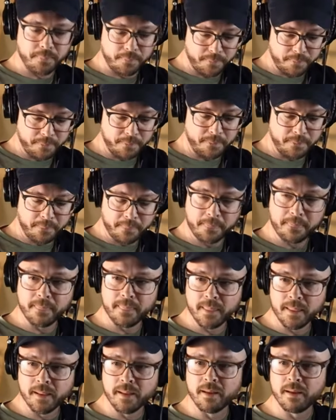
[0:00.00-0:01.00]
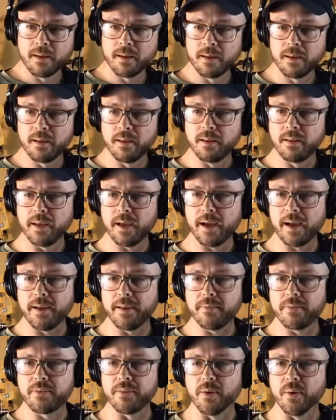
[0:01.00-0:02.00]
Mm-hmm.
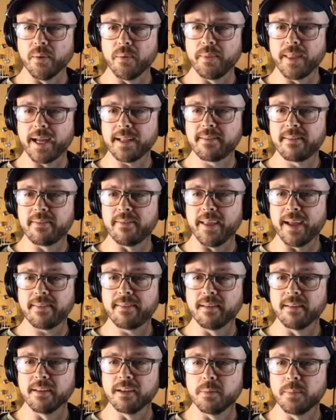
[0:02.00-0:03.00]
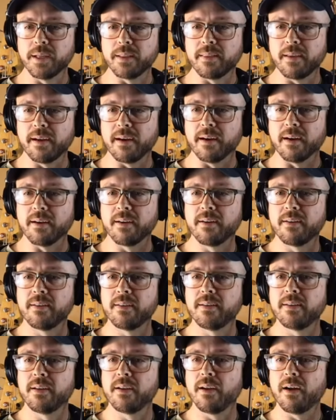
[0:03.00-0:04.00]
Yeah, so that's a little bit there.
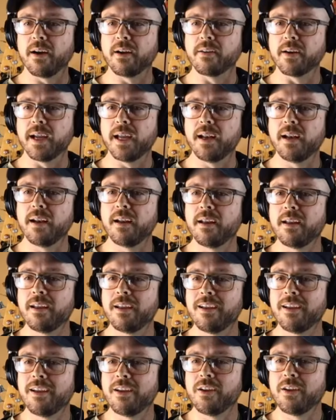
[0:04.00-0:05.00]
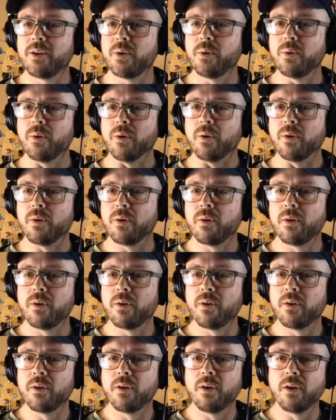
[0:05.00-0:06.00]
All right. Cool.
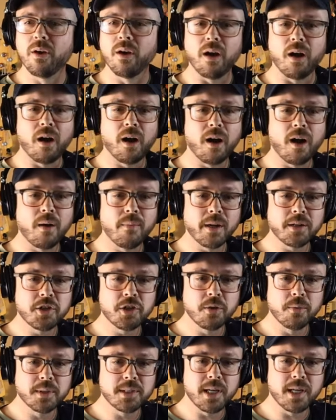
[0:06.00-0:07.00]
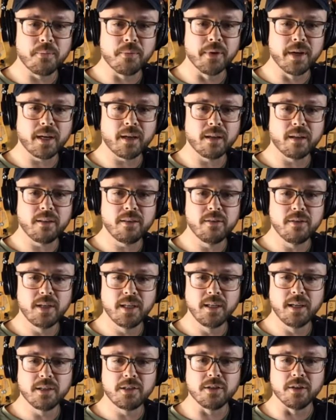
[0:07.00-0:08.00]
I'm not sure what's up, Rick. You
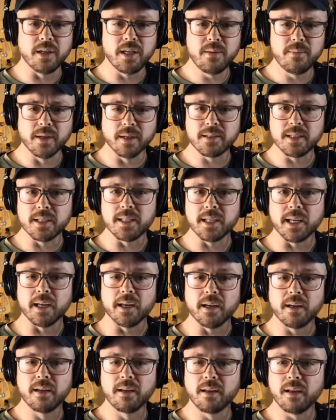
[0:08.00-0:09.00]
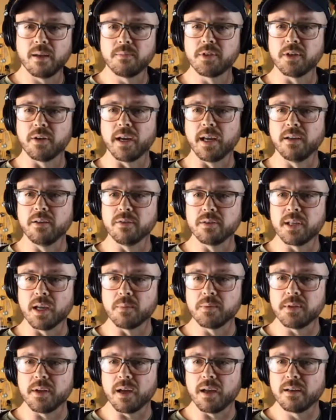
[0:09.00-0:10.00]
didn't get your email today. I'm sure Andrew's
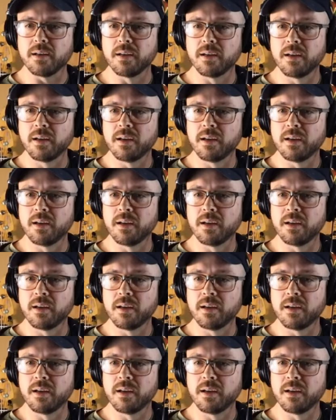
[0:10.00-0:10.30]
helped you out.